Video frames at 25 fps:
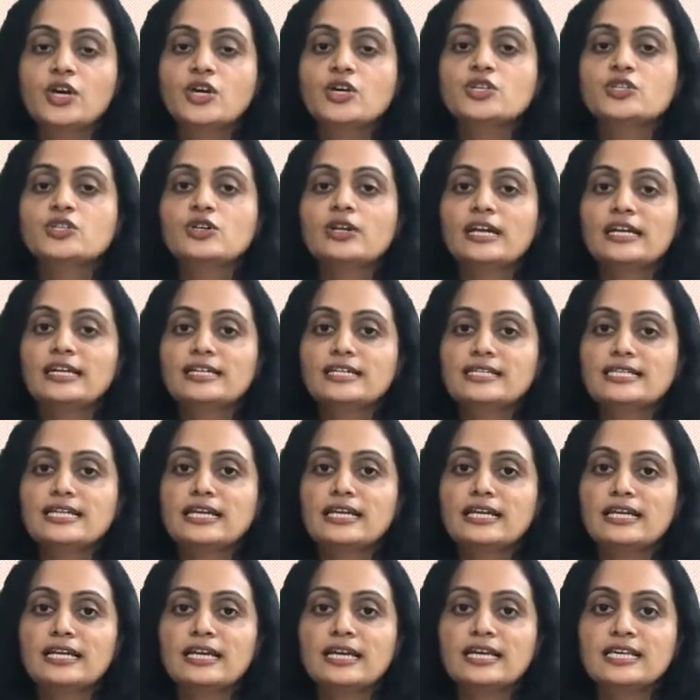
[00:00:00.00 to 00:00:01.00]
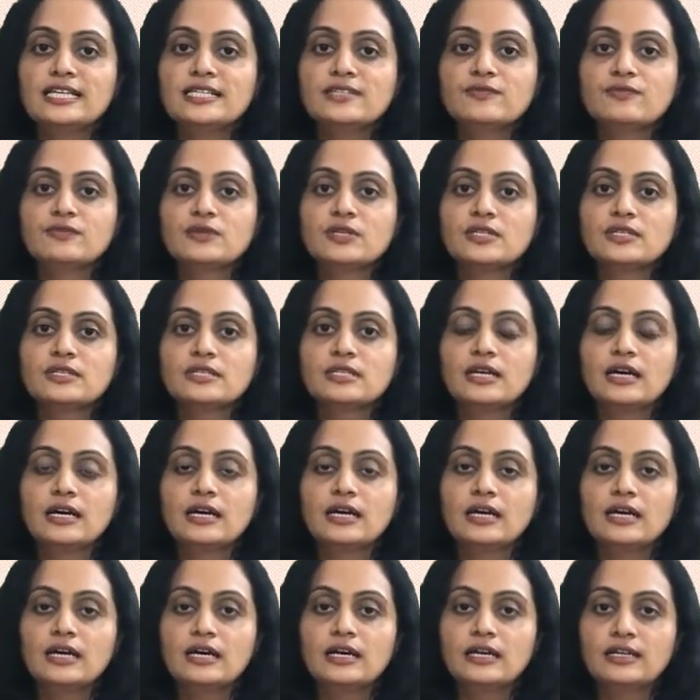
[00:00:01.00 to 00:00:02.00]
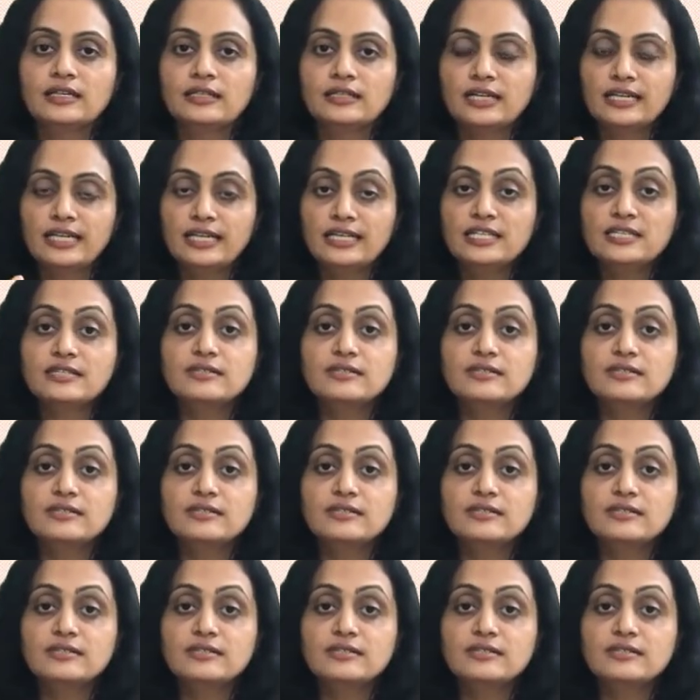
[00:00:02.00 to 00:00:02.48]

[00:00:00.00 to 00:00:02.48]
So let us analyze first, let